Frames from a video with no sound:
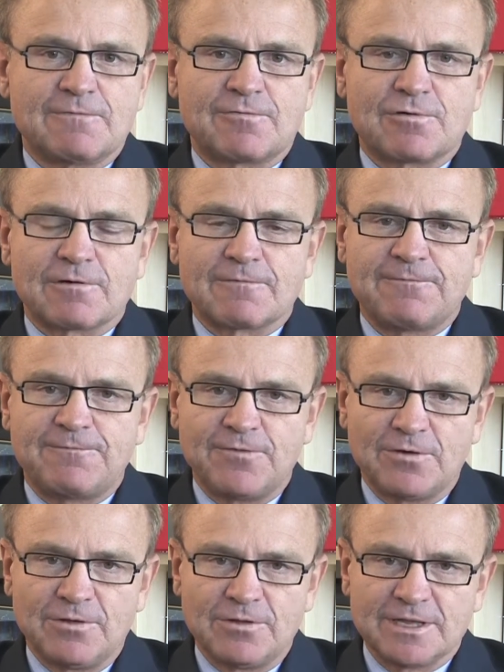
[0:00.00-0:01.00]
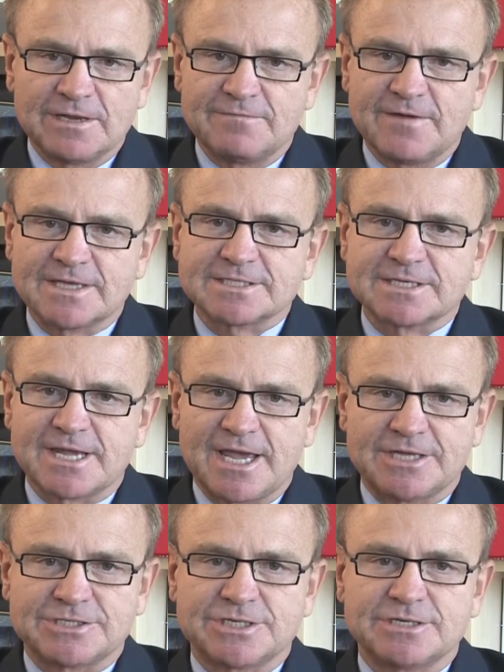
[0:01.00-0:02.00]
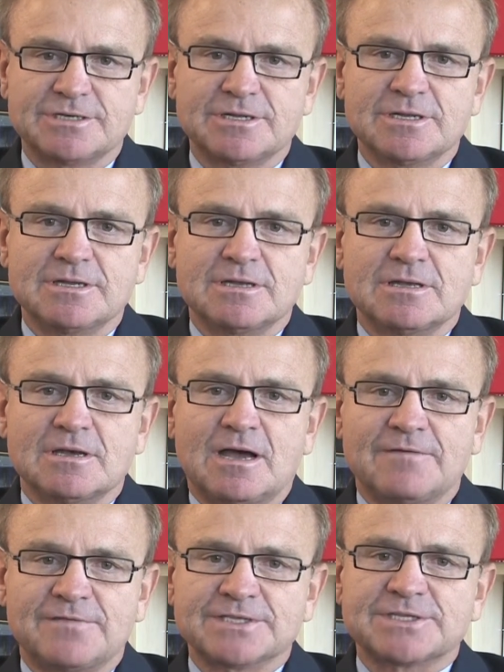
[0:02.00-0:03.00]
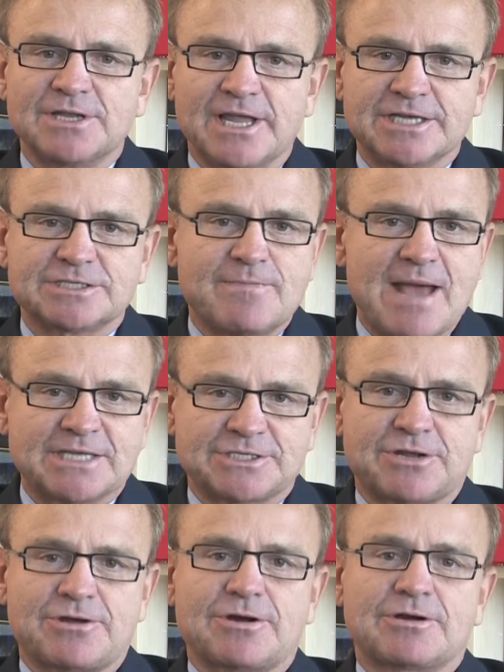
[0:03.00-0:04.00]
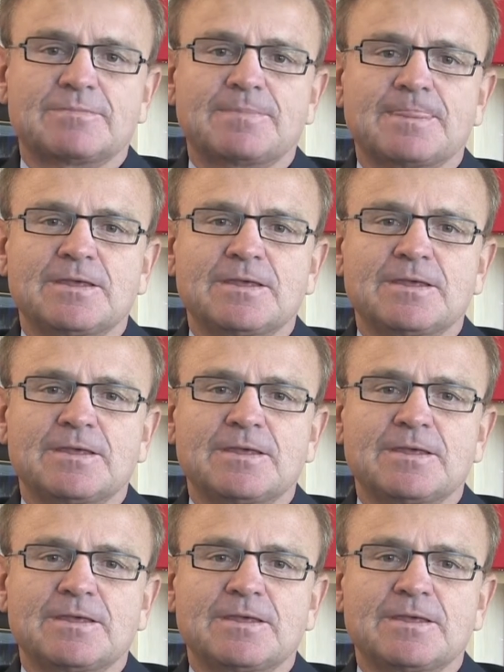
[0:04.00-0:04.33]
for a full investigation of this alleged massacre